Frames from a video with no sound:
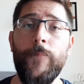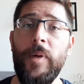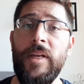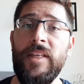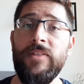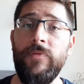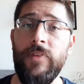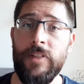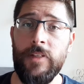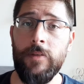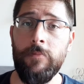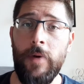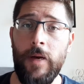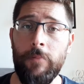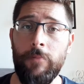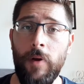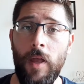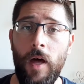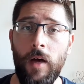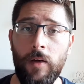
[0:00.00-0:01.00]
please visit my
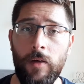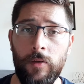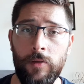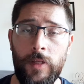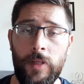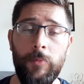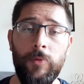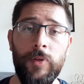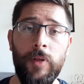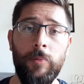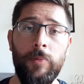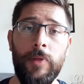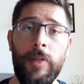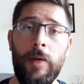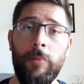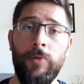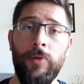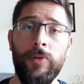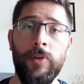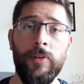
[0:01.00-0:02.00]
blog,
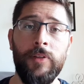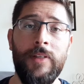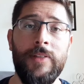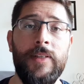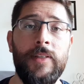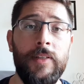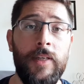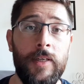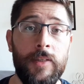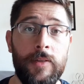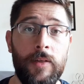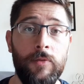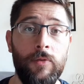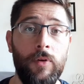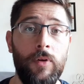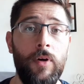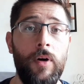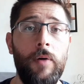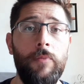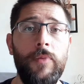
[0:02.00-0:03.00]

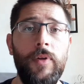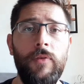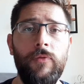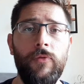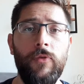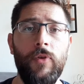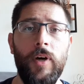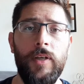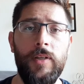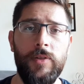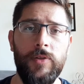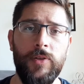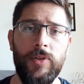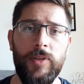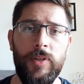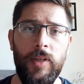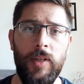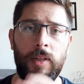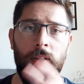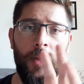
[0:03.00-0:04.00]
www.esentaxa.com, if you're
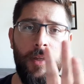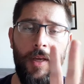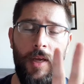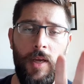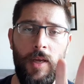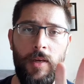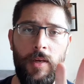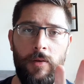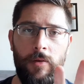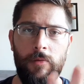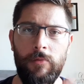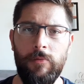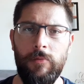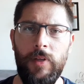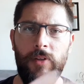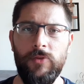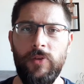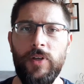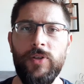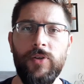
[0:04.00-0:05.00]
interested in
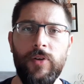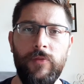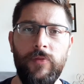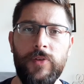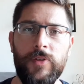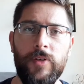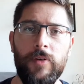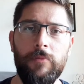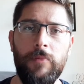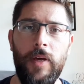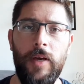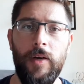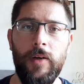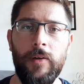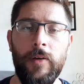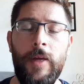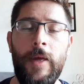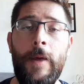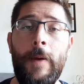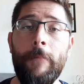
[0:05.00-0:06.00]
international fiscal matter.
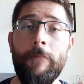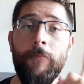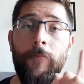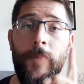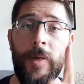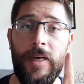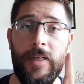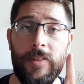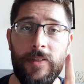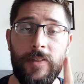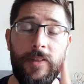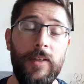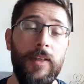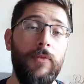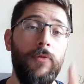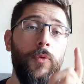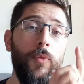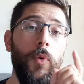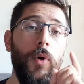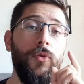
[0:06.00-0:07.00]
But
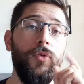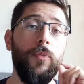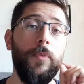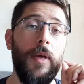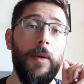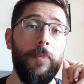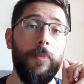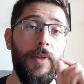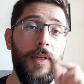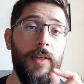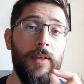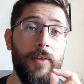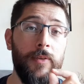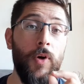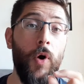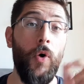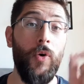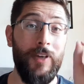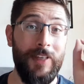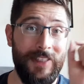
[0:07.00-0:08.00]
if you want to be
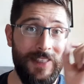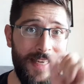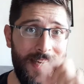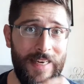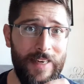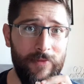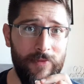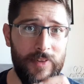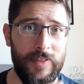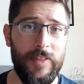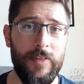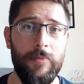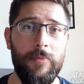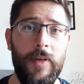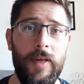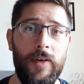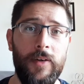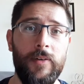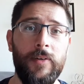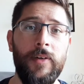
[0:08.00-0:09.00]
updated on Italian fiscal
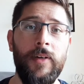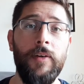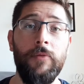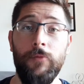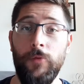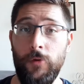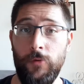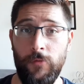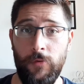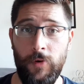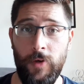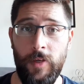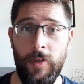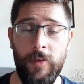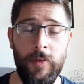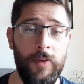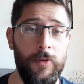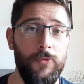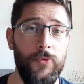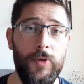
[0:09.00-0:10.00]
matter for
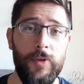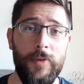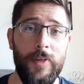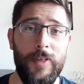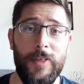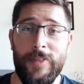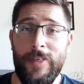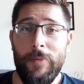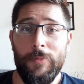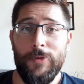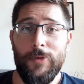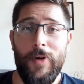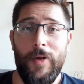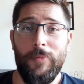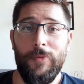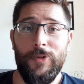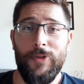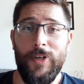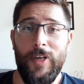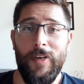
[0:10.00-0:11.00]
free, just
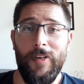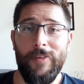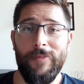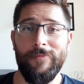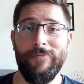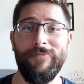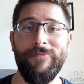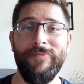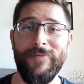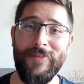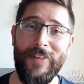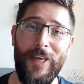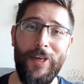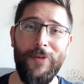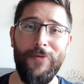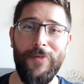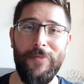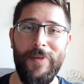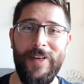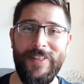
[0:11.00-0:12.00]
subscribe to the channel.
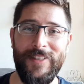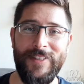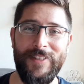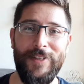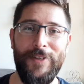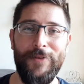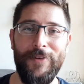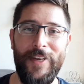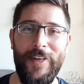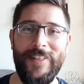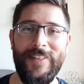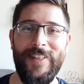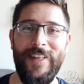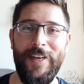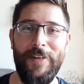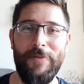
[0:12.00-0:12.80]
Thank you very much. See you next